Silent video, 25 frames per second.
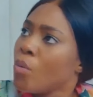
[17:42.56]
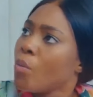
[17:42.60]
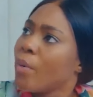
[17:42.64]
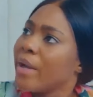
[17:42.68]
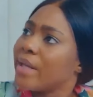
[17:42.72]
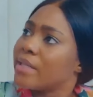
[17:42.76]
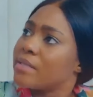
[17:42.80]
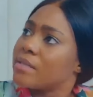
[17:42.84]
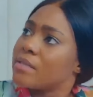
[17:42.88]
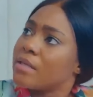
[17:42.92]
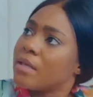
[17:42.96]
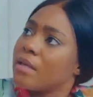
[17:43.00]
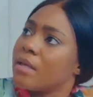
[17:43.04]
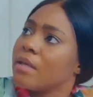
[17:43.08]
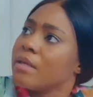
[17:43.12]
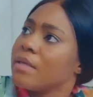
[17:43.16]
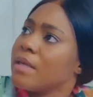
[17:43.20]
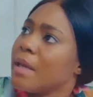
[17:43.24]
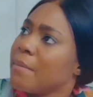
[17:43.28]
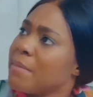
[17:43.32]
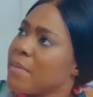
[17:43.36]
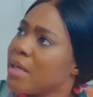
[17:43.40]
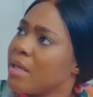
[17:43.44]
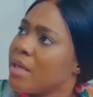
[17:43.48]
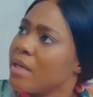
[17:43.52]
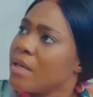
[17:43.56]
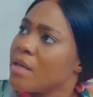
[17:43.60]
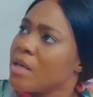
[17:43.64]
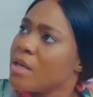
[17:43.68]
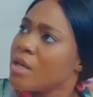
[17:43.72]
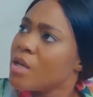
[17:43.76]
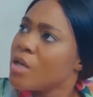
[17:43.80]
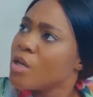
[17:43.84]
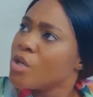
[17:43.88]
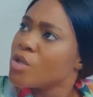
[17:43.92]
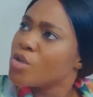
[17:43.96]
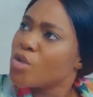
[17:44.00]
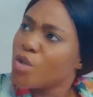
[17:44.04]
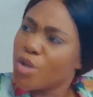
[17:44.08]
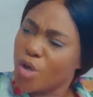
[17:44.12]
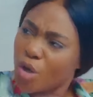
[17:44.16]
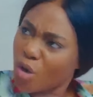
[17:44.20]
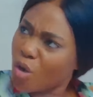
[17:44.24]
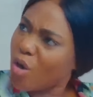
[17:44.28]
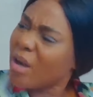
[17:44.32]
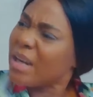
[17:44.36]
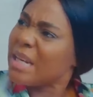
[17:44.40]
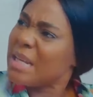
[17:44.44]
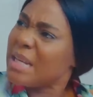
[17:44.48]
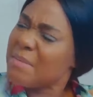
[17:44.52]
Wait, Yemi. So you're
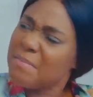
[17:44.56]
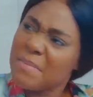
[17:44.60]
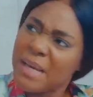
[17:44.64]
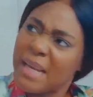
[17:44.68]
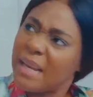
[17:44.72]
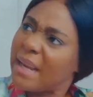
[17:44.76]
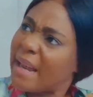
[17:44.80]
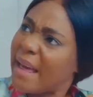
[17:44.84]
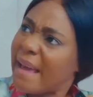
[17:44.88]
calling me a